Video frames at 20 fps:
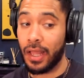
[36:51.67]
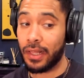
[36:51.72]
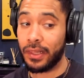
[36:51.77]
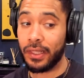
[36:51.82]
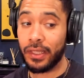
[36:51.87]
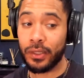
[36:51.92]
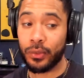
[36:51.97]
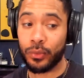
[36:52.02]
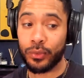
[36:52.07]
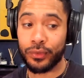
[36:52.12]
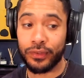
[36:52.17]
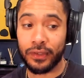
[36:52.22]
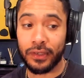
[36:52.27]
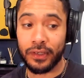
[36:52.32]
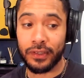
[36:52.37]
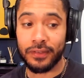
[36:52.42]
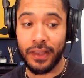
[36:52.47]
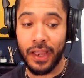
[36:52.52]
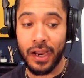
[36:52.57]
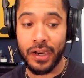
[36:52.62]
I think it was an
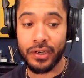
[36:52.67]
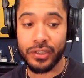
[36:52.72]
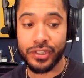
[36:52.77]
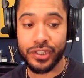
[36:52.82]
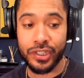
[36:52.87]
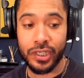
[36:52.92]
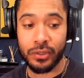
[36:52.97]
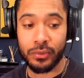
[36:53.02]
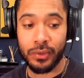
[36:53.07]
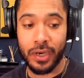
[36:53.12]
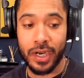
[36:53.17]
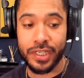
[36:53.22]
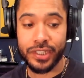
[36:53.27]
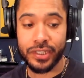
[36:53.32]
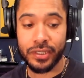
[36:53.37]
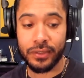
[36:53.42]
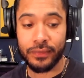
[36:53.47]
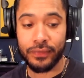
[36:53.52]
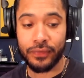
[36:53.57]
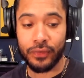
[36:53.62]
entire
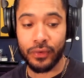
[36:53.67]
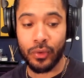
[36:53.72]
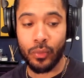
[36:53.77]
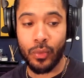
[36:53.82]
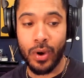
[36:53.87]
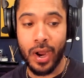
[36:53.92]
generation for a